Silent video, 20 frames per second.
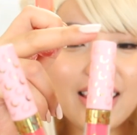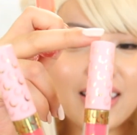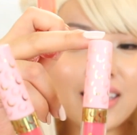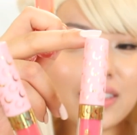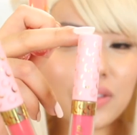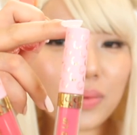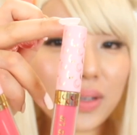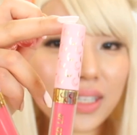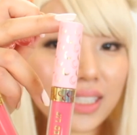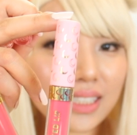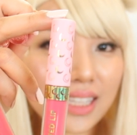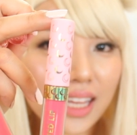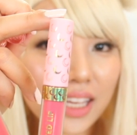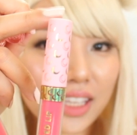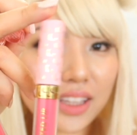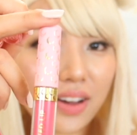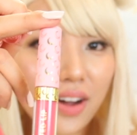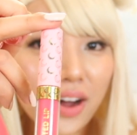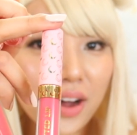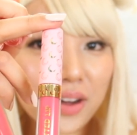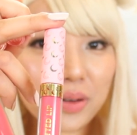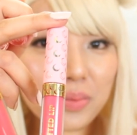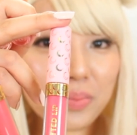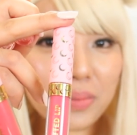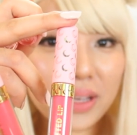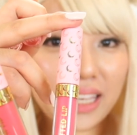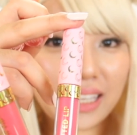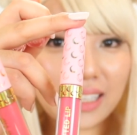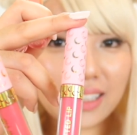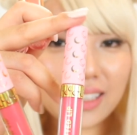then this one is like the hotter
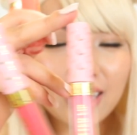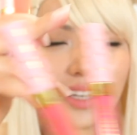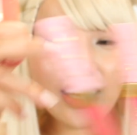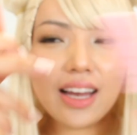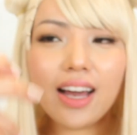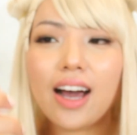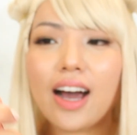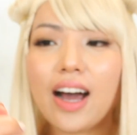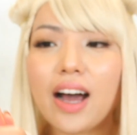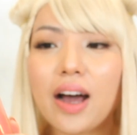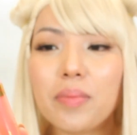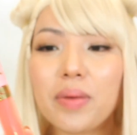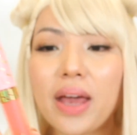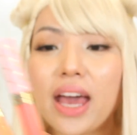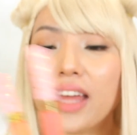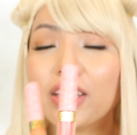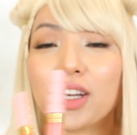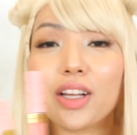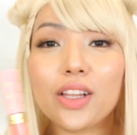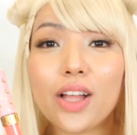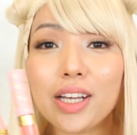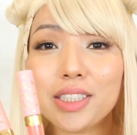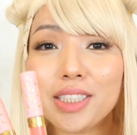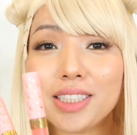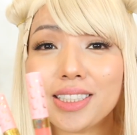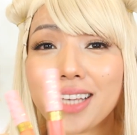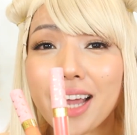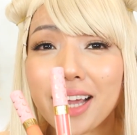pink. And the glosses,